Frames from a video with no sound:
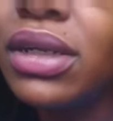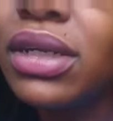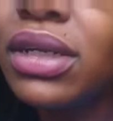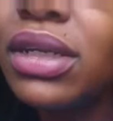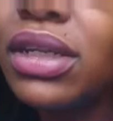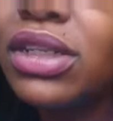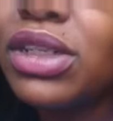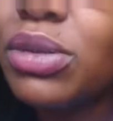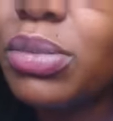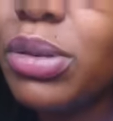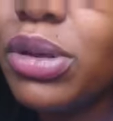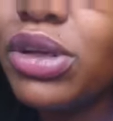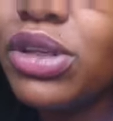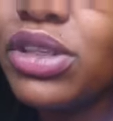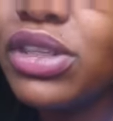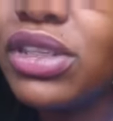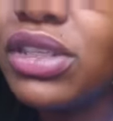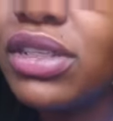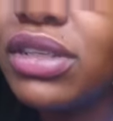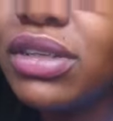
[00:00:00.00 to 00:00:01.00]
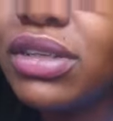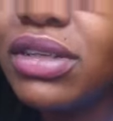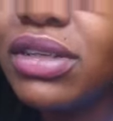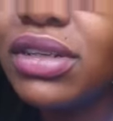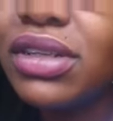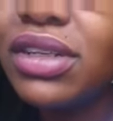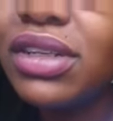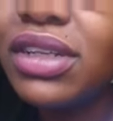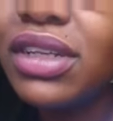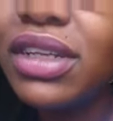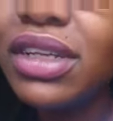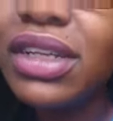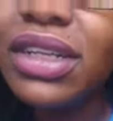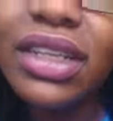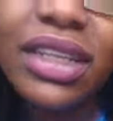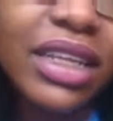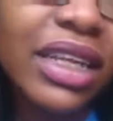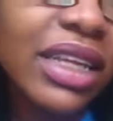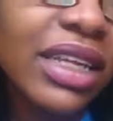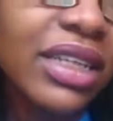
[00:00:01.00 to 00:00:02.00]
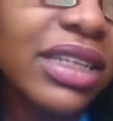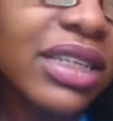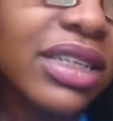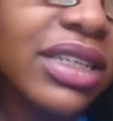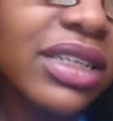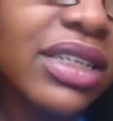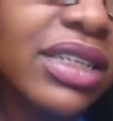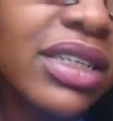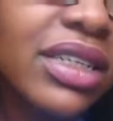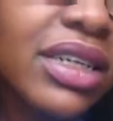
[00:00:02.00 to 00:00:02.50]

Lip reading: as opposed to this.